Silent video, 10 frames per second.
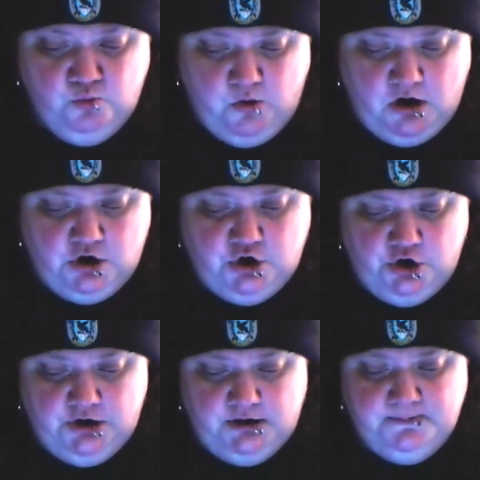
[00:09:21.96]
what
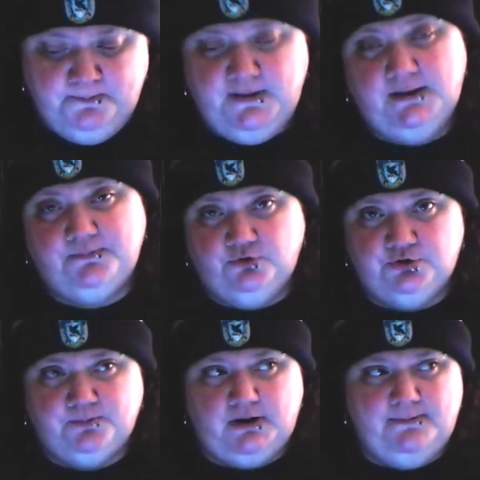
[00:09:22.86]
good people
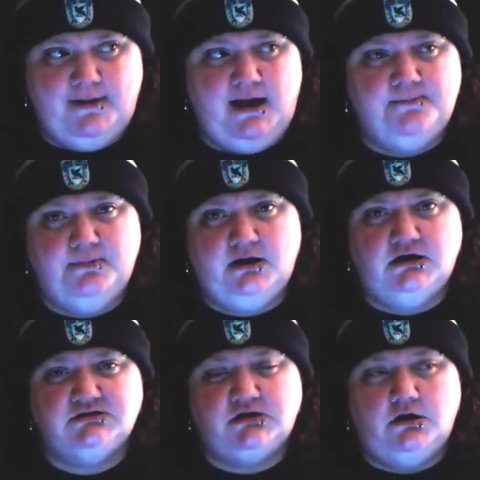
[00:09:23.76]
to bring back
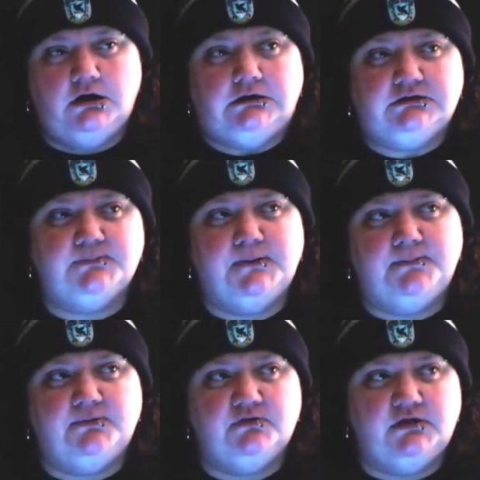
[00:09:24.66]
because all the
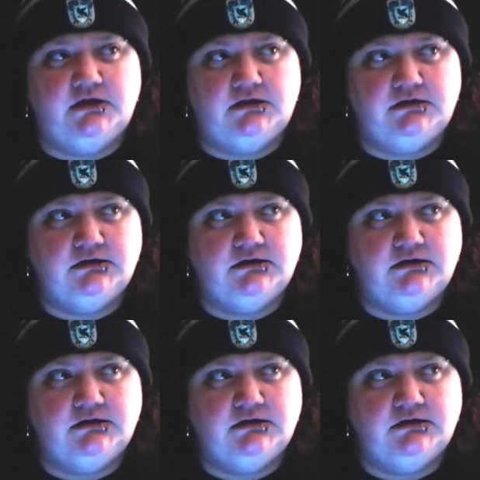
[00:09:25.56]
people that